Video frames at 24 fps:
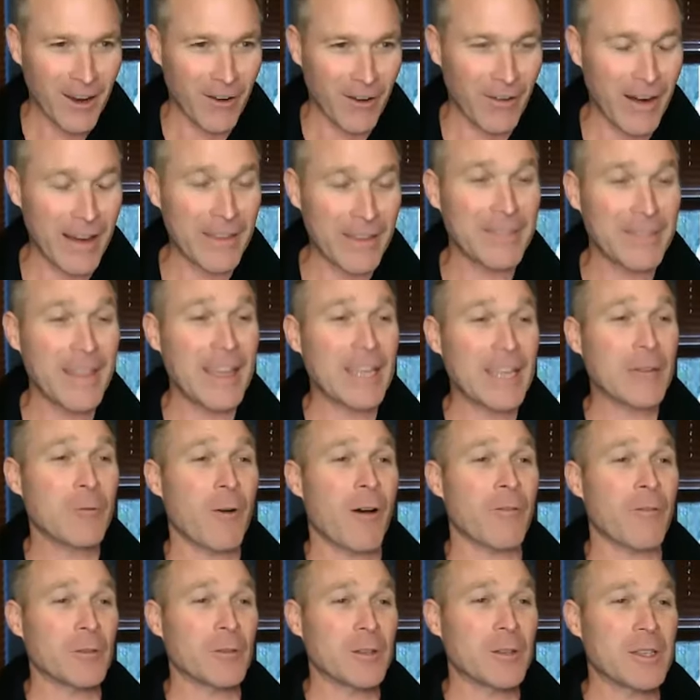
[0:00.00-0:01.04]
All right. Thank
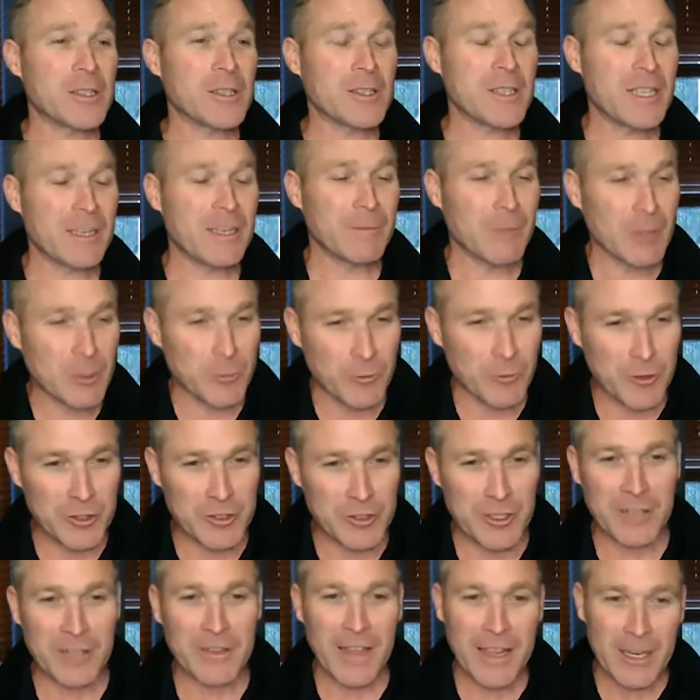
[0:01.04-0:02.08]
you all for listening. Much
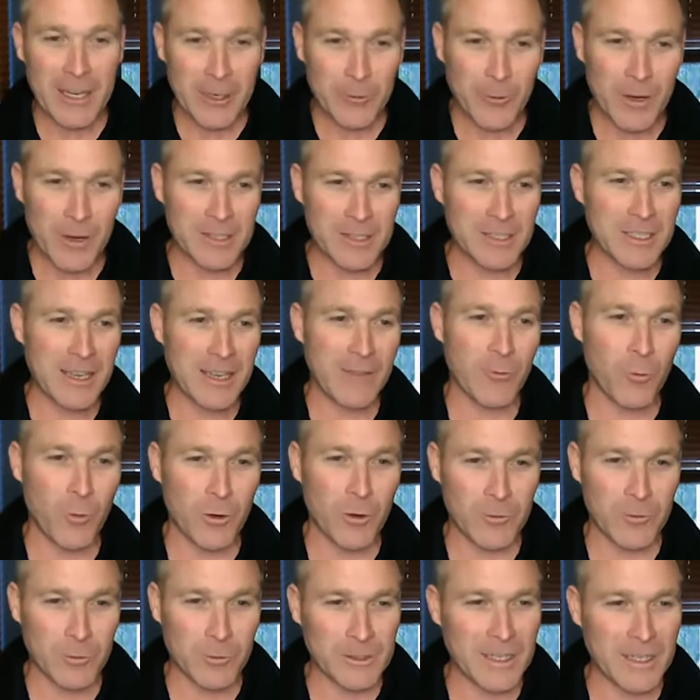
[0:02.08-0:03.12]
appreciated. Thank you, Rusty. Have a
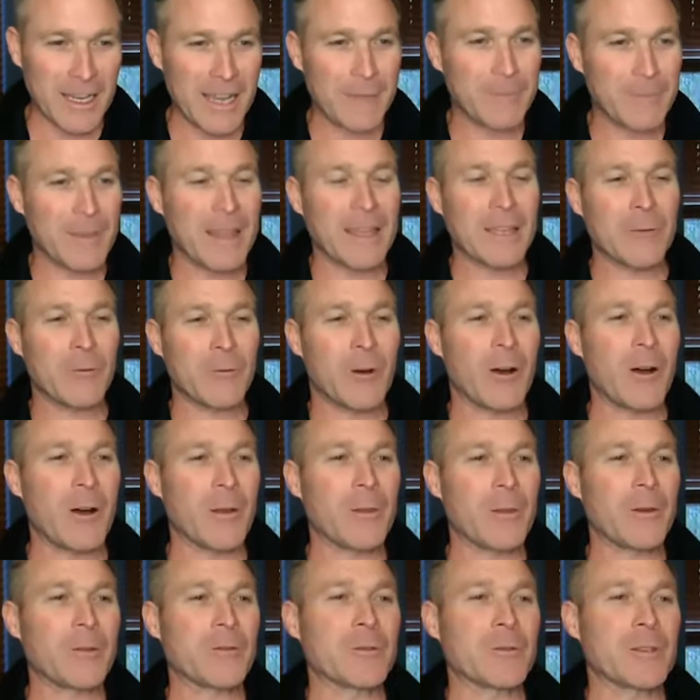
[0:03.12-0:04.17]
wonderful time. Thank you all
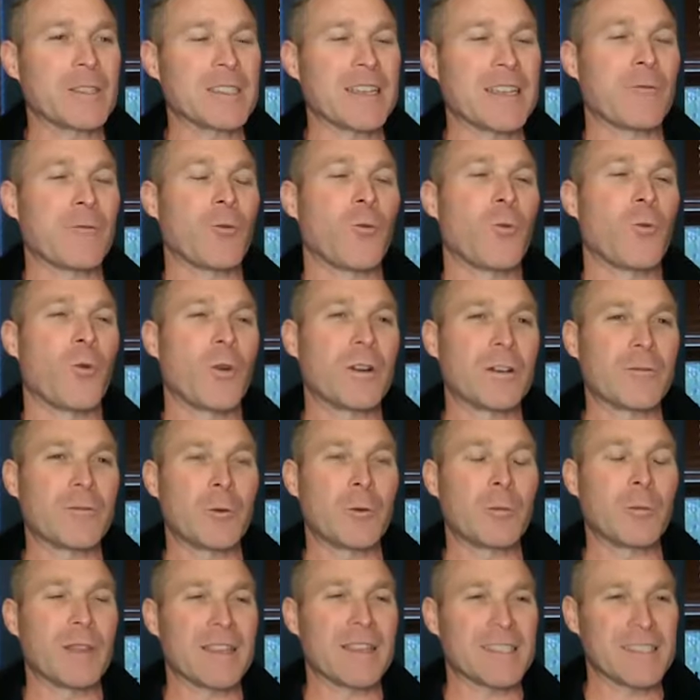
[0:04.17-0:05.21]
out there for listening. Have a
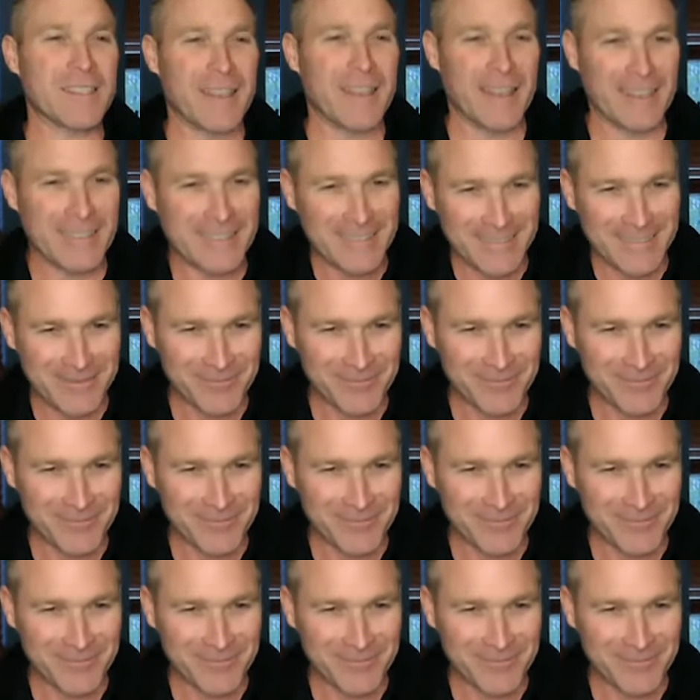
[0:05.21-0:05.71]
wonderful and blessed day.